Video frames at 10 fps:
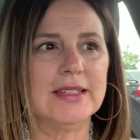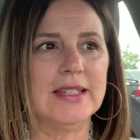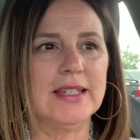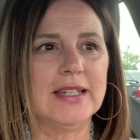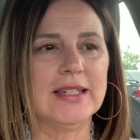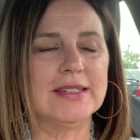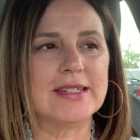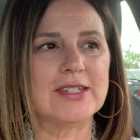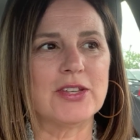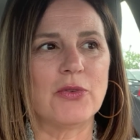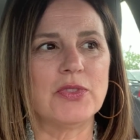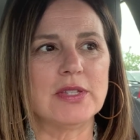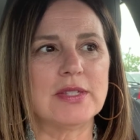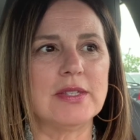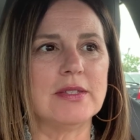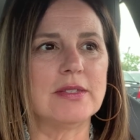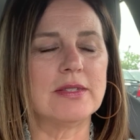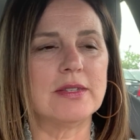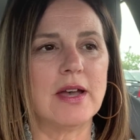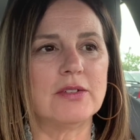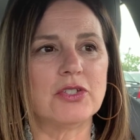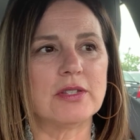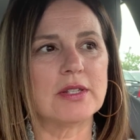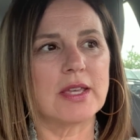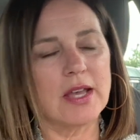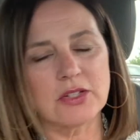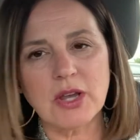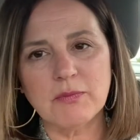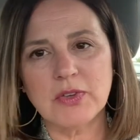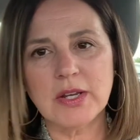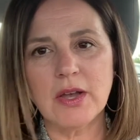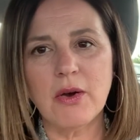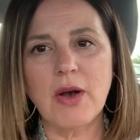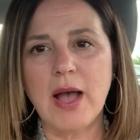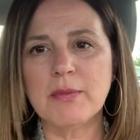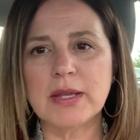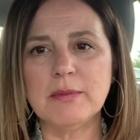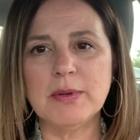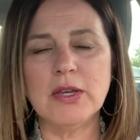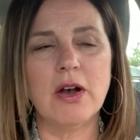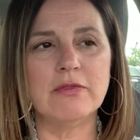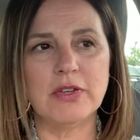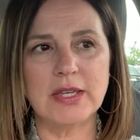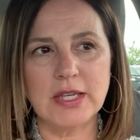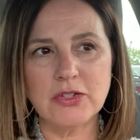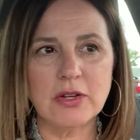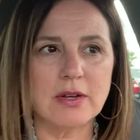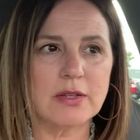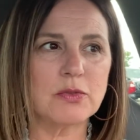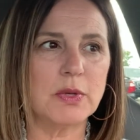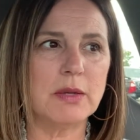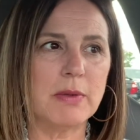And so this is uh, just a catch-up video. I'm going to be on vacation next week.